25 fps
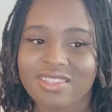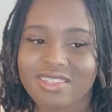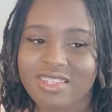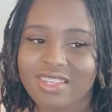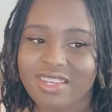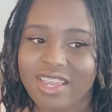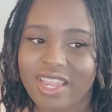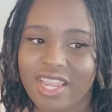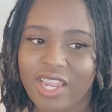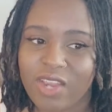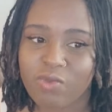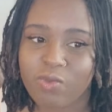
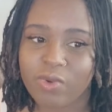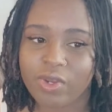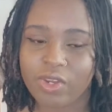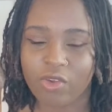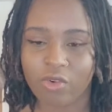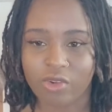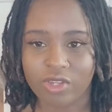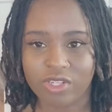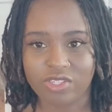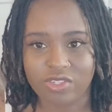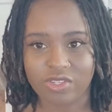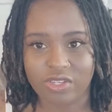today we're
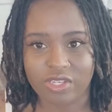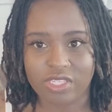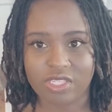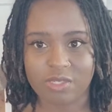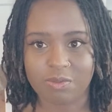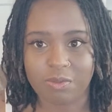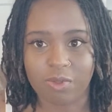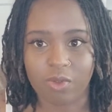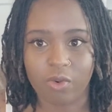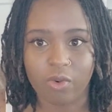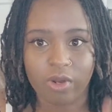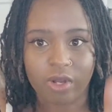going to
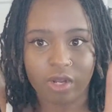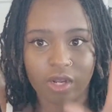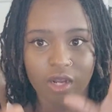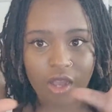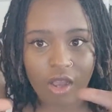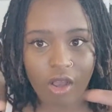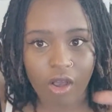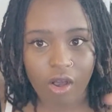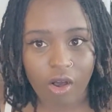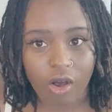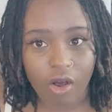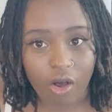explore
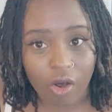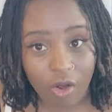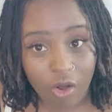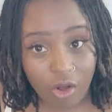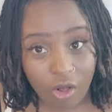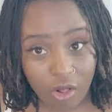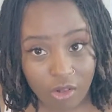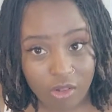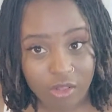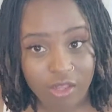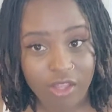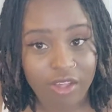
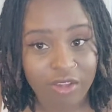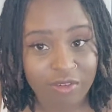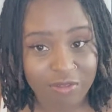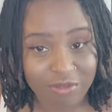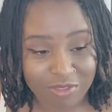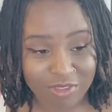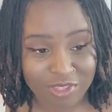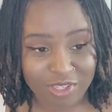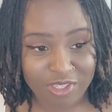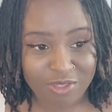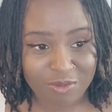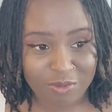all
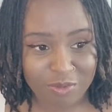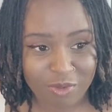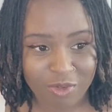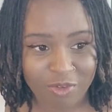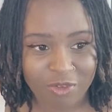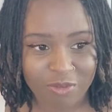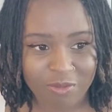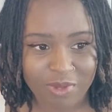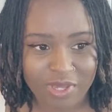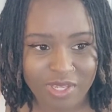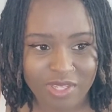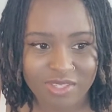of these
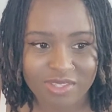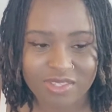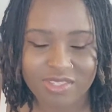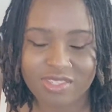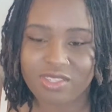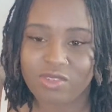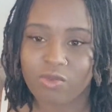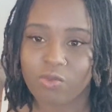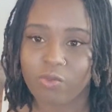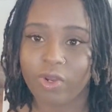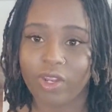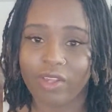
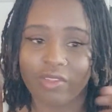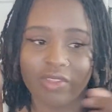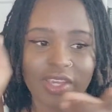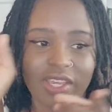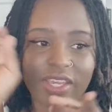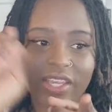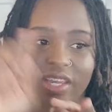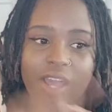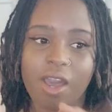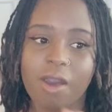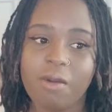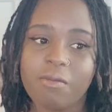movements, where they
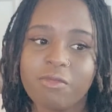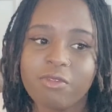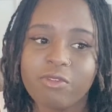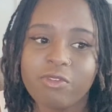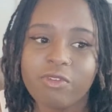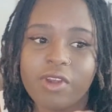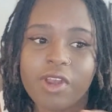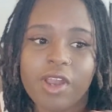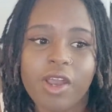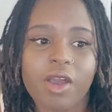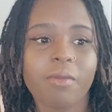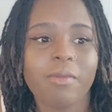come
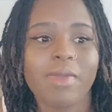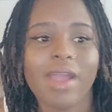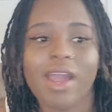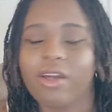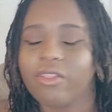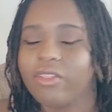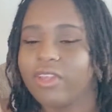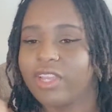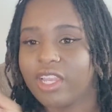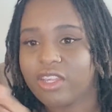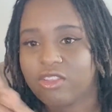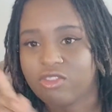from, how
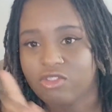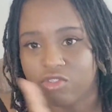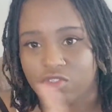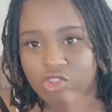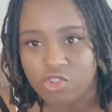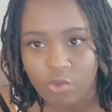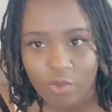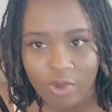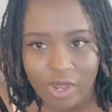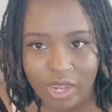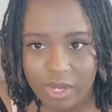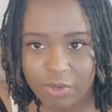they
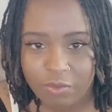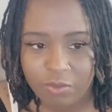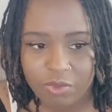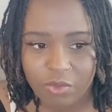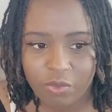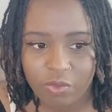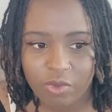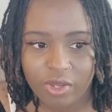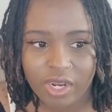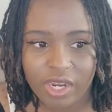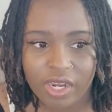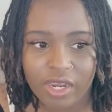intertwine
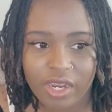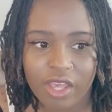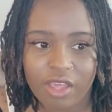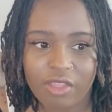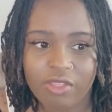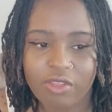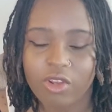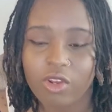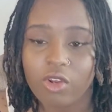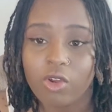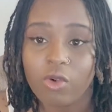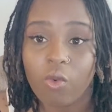with one
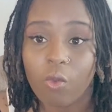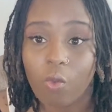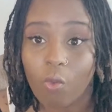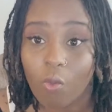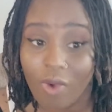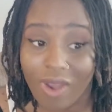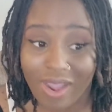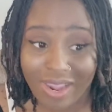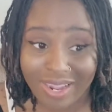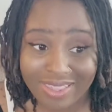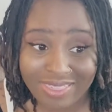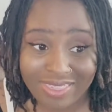another,
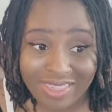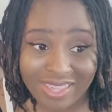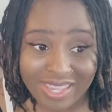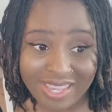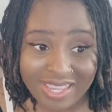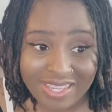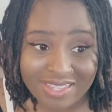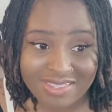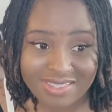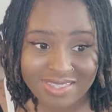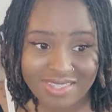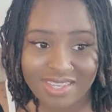why they
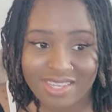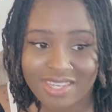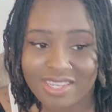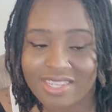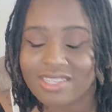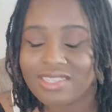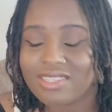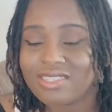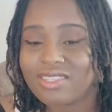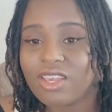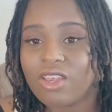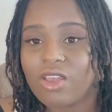
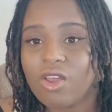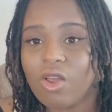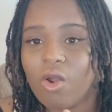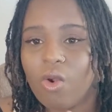exist,